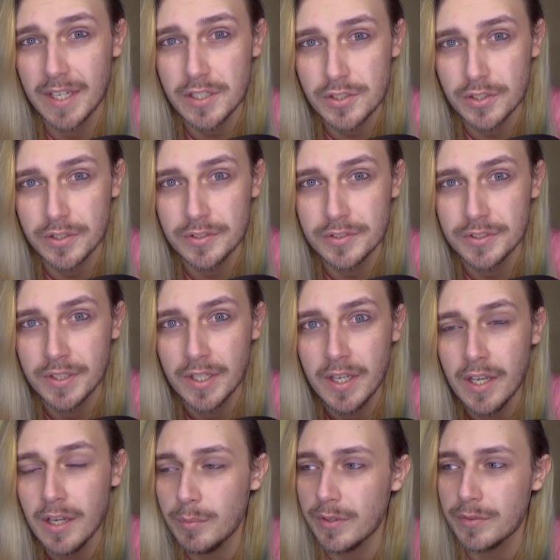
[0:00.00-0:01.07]
issues
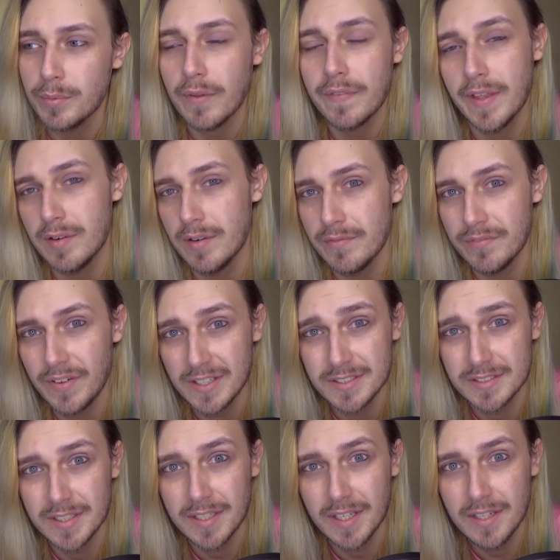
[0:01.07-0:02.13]
with what they're
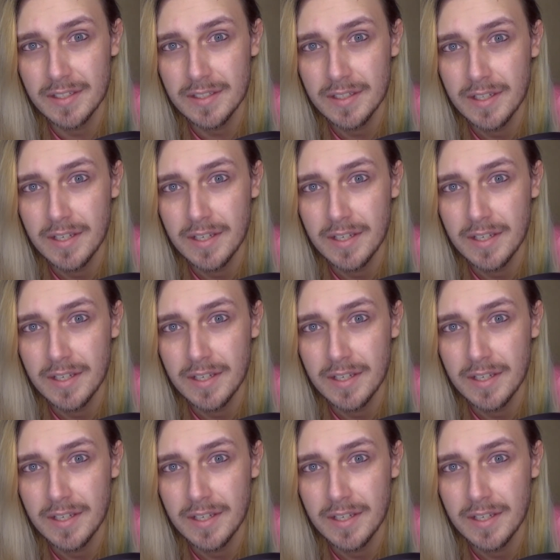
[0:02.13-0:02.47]
invested in,